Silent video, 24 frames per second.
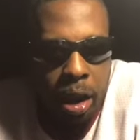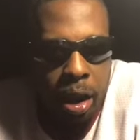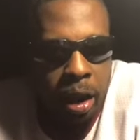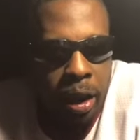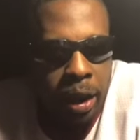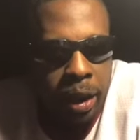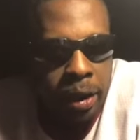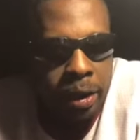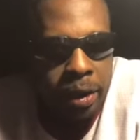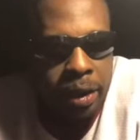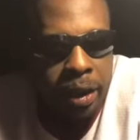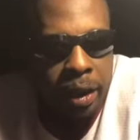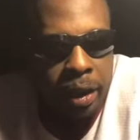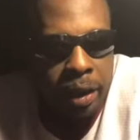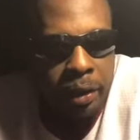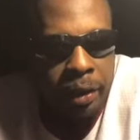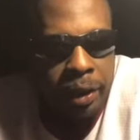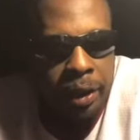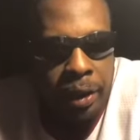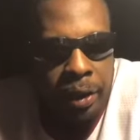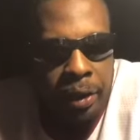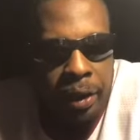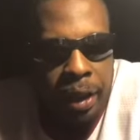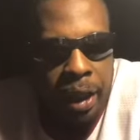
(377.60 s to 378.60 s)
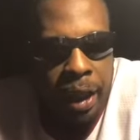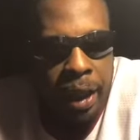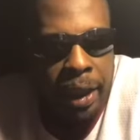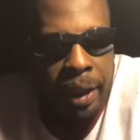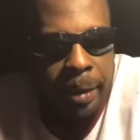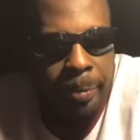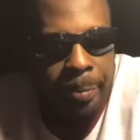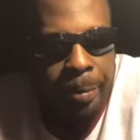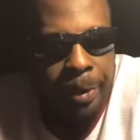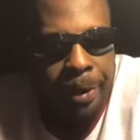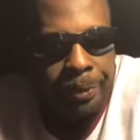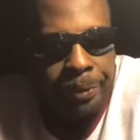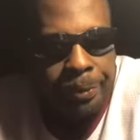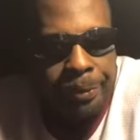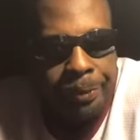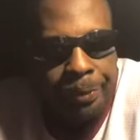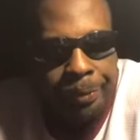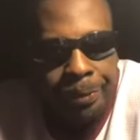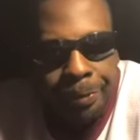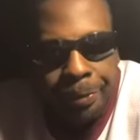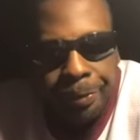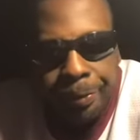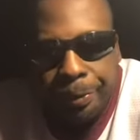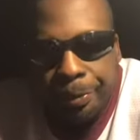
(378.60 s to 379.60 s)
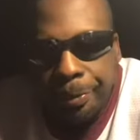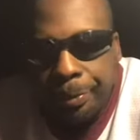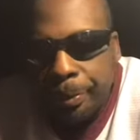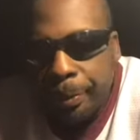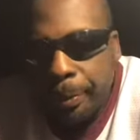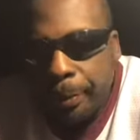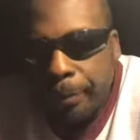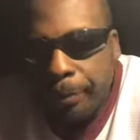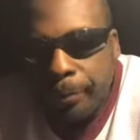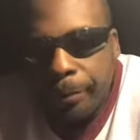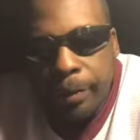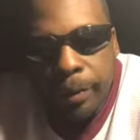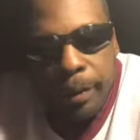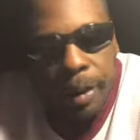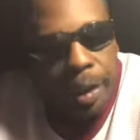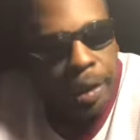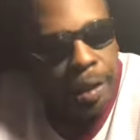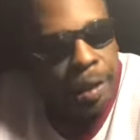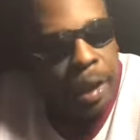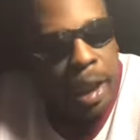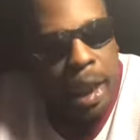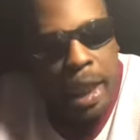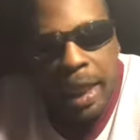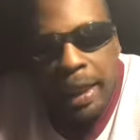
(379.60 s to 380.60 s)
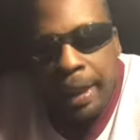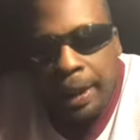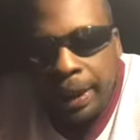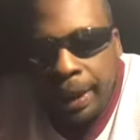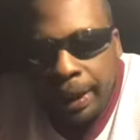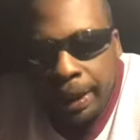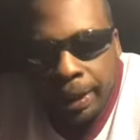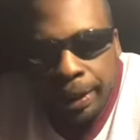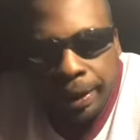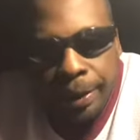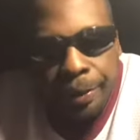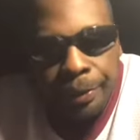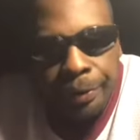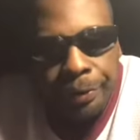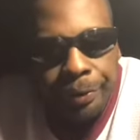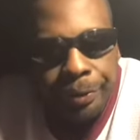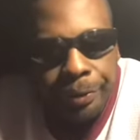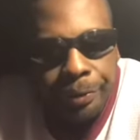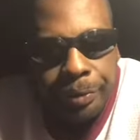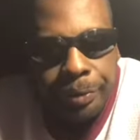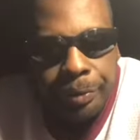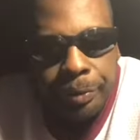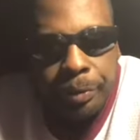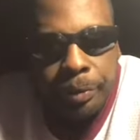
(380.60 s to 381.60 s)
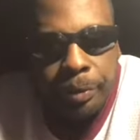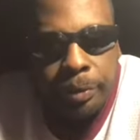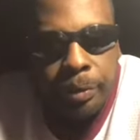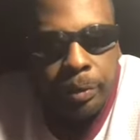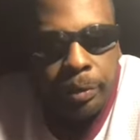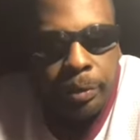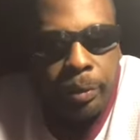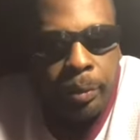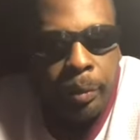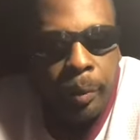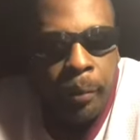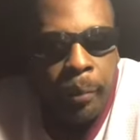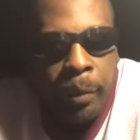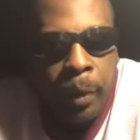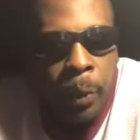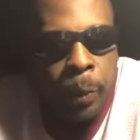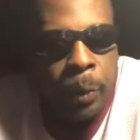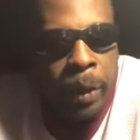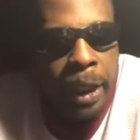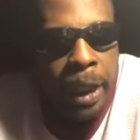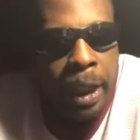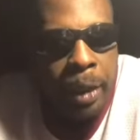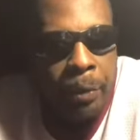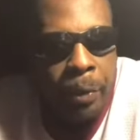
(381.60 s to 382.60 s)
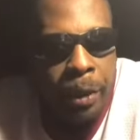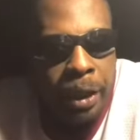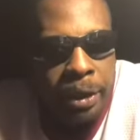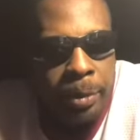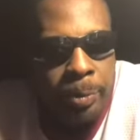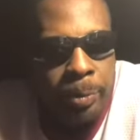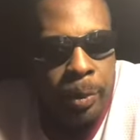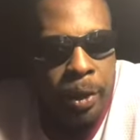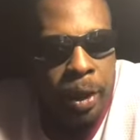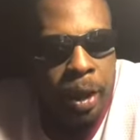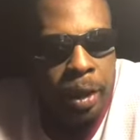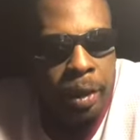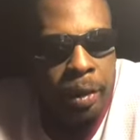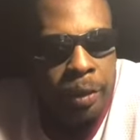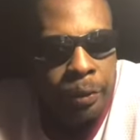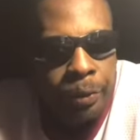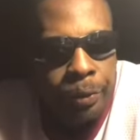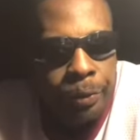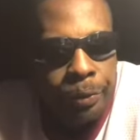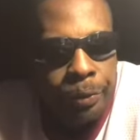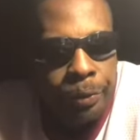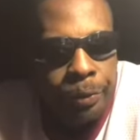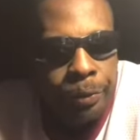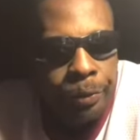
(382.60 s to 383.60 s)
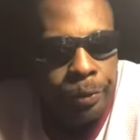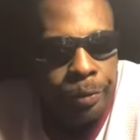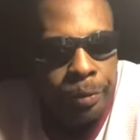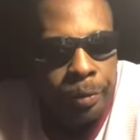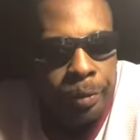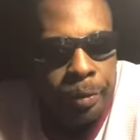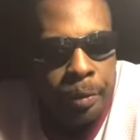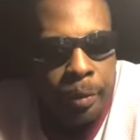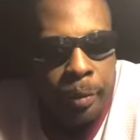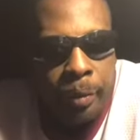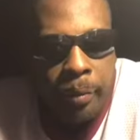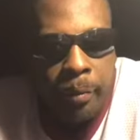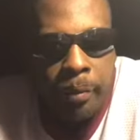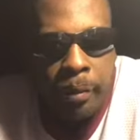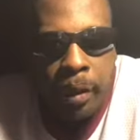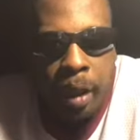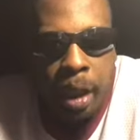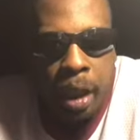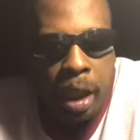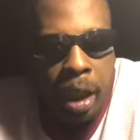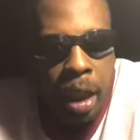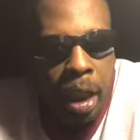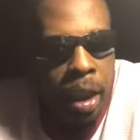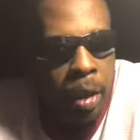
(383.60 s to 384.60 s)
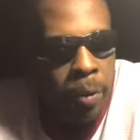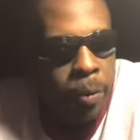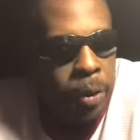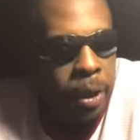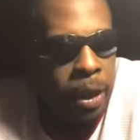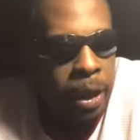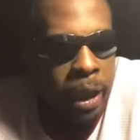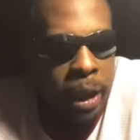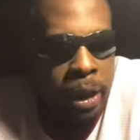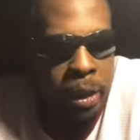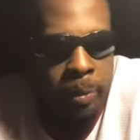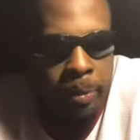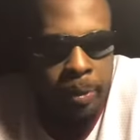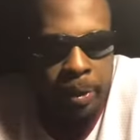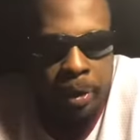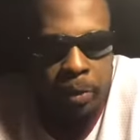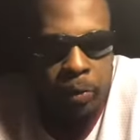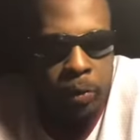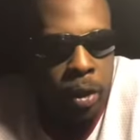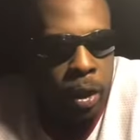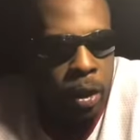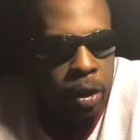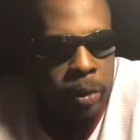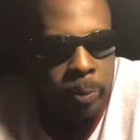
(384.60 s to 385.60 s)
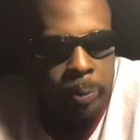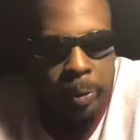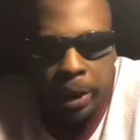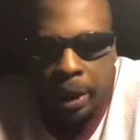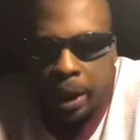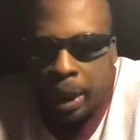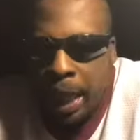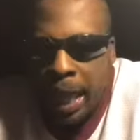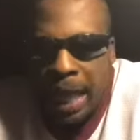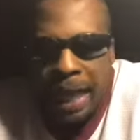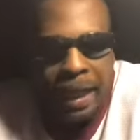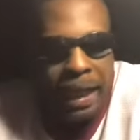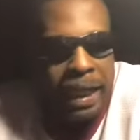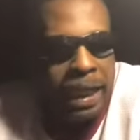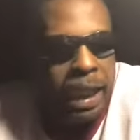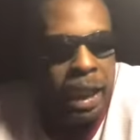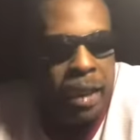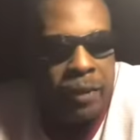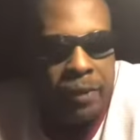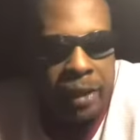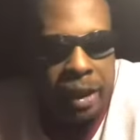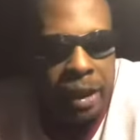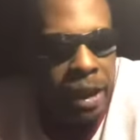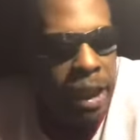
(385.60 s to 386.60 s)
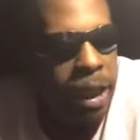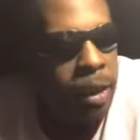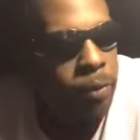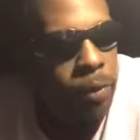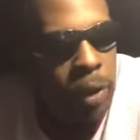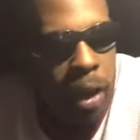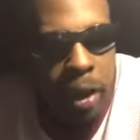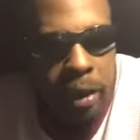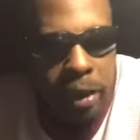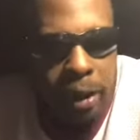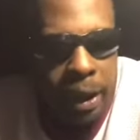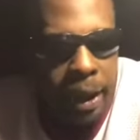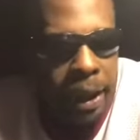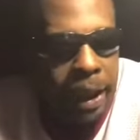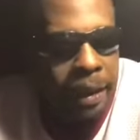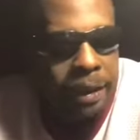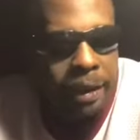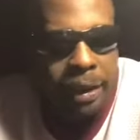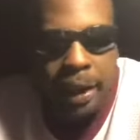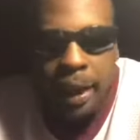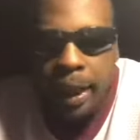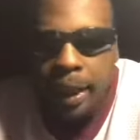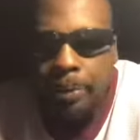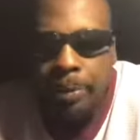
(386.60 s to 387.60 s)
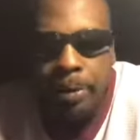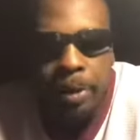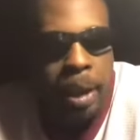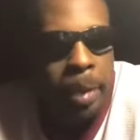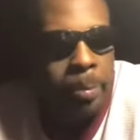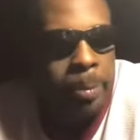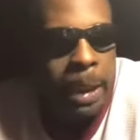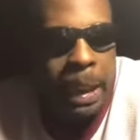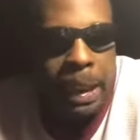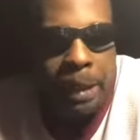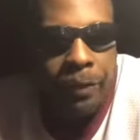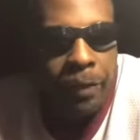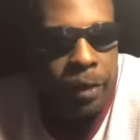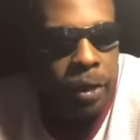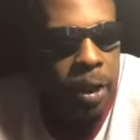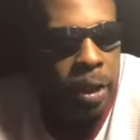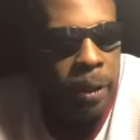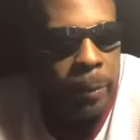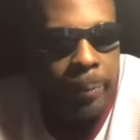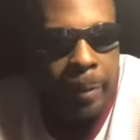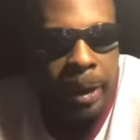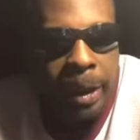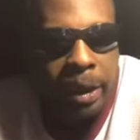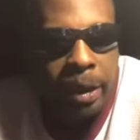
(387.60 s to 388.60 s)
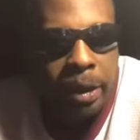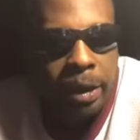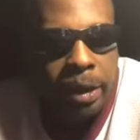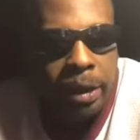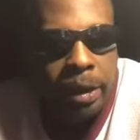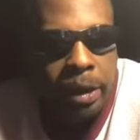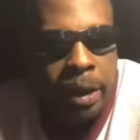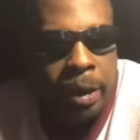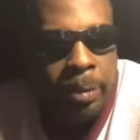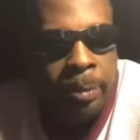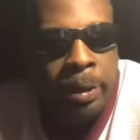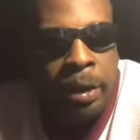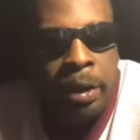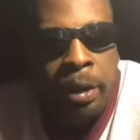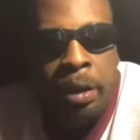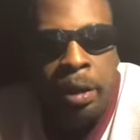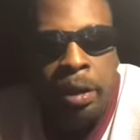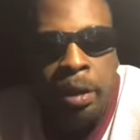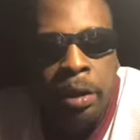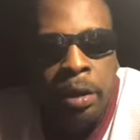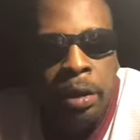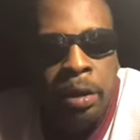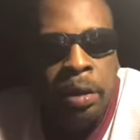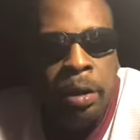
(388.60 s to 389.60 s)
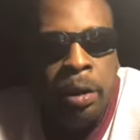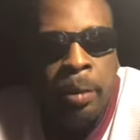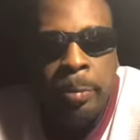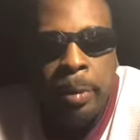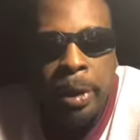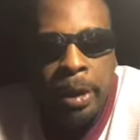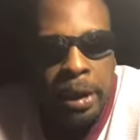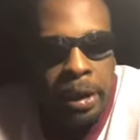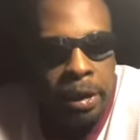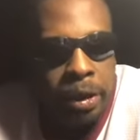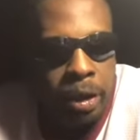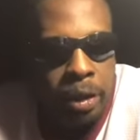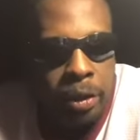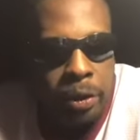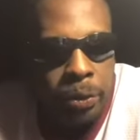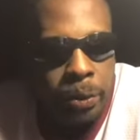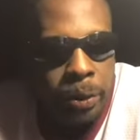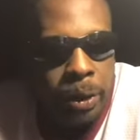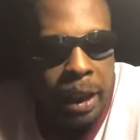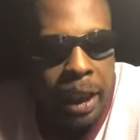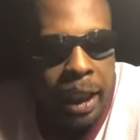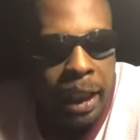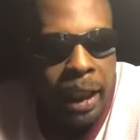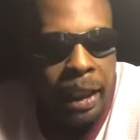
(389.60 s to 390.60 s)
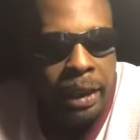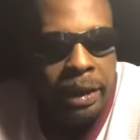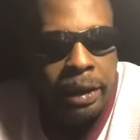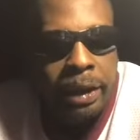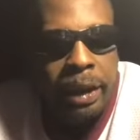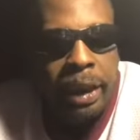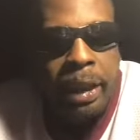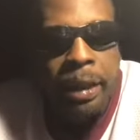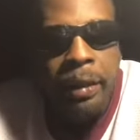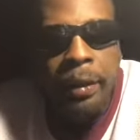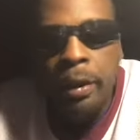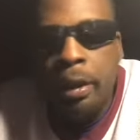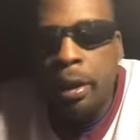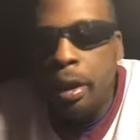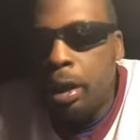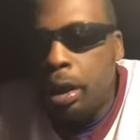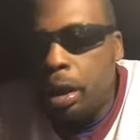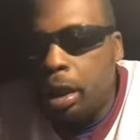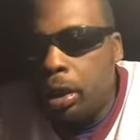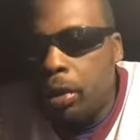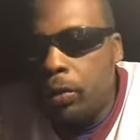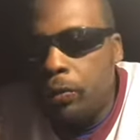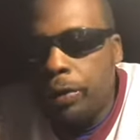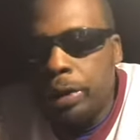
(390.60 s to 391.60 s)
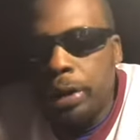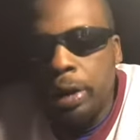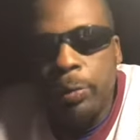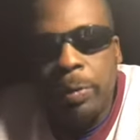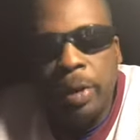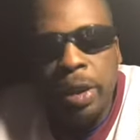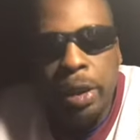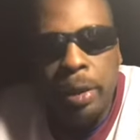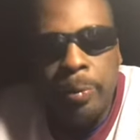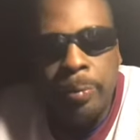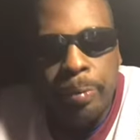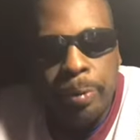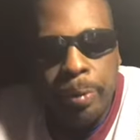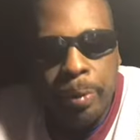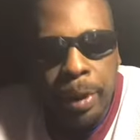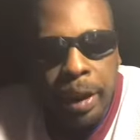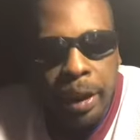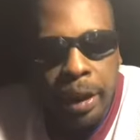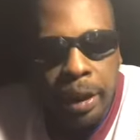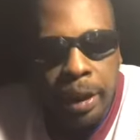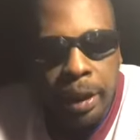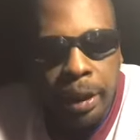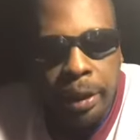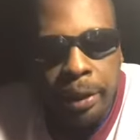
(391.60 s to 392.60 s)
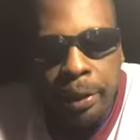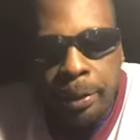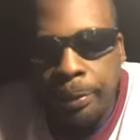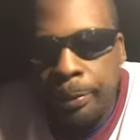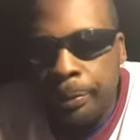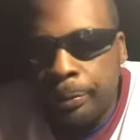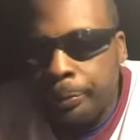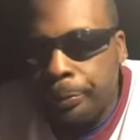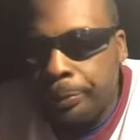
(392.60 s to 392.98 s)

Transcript: Interior lineman. I needed it. We got Wes Martin, and we got the big Ross P. I can't even say Ross' last name, so I'm not even going to make an attempt. But these are two guys that hopefully we can bring here.